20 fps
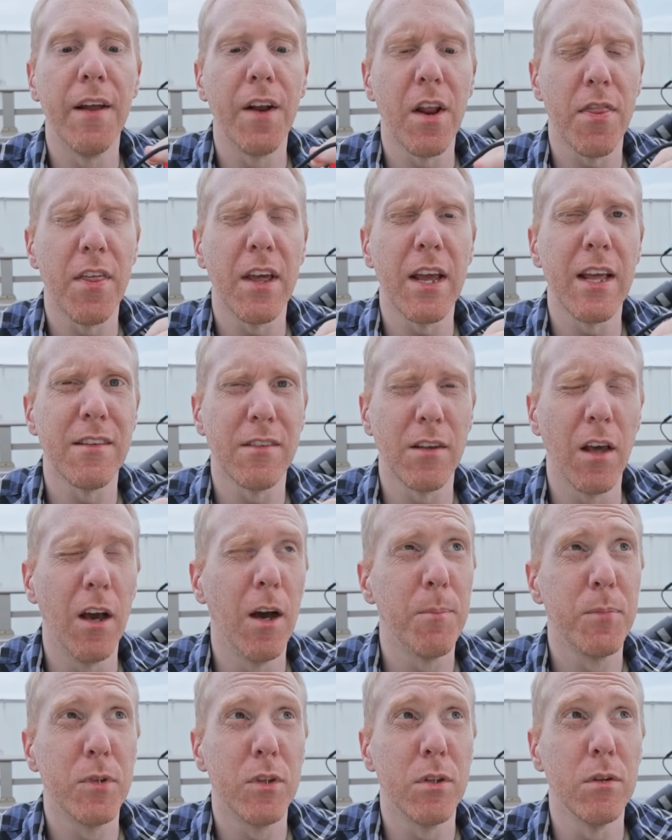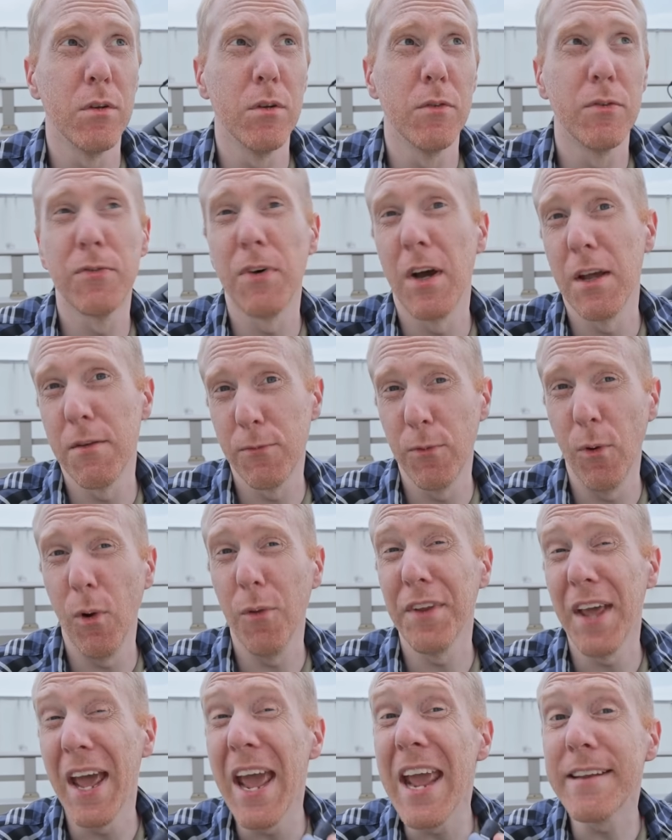and I think it's up to
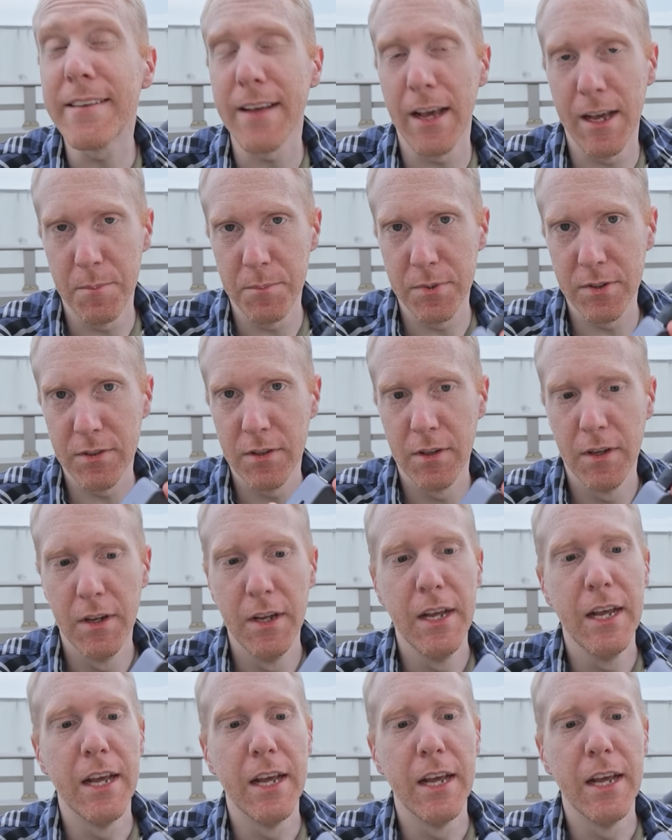5-volt 8 amps